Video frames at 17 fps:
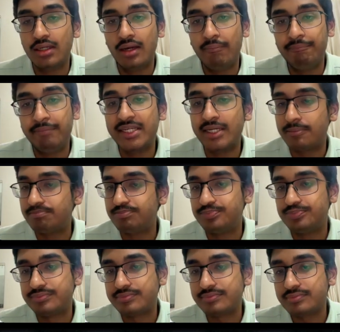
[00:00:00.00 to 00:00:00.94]
But yeah,
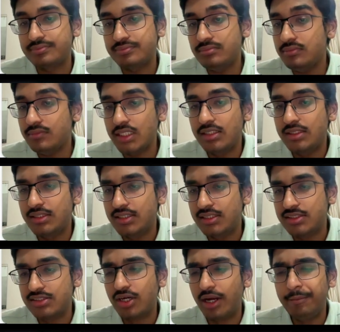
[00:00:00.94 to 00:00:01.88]

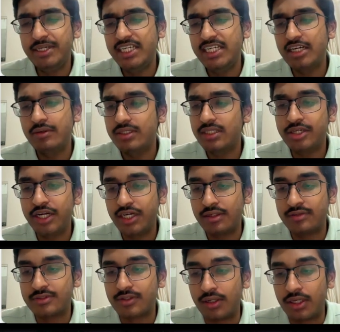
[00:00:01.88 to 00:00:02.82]
so I mean, take with a grain of
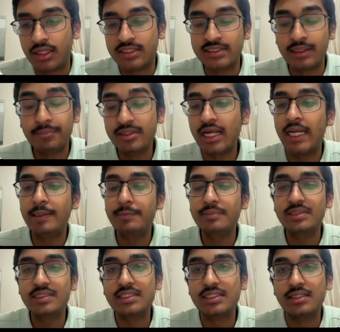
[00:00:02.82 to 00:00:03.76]
salt.
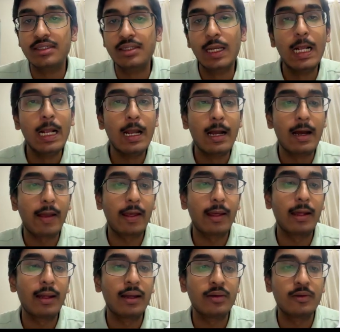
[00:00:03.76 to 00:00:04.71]
Sometimes
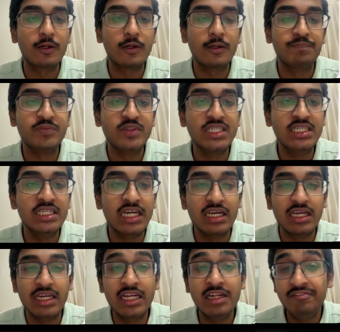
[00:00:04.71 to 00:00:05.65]
the
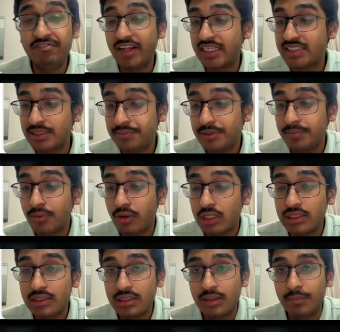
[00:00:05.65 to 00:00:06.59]
inflexible
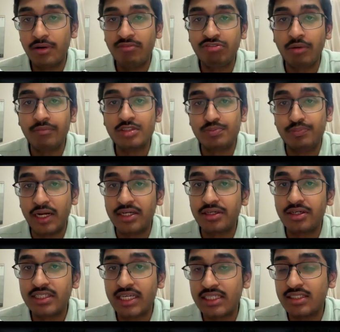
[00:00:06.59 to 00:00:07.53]
model performs better
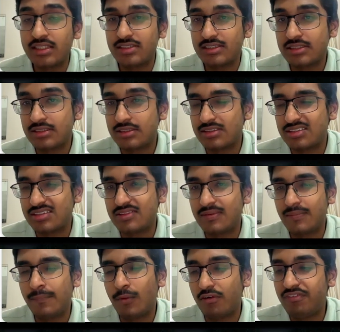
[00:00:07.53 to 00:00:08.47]
than the
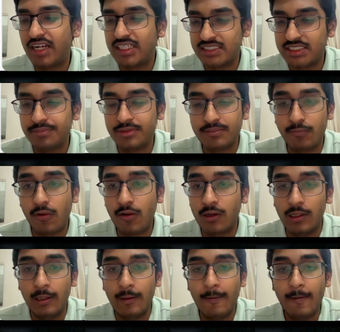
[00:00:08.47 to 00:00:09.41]
more flexible model,
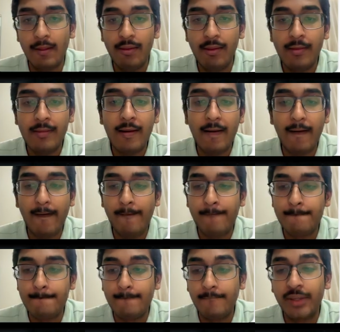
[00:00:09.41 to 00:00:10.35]

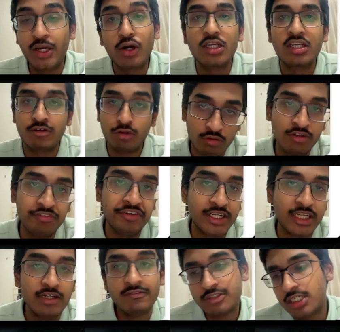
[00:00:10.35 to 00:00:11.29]
because of
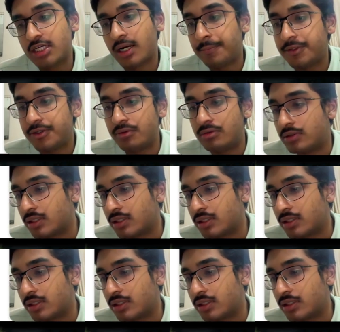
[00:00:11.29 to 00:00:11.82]
overfitting, which will come to.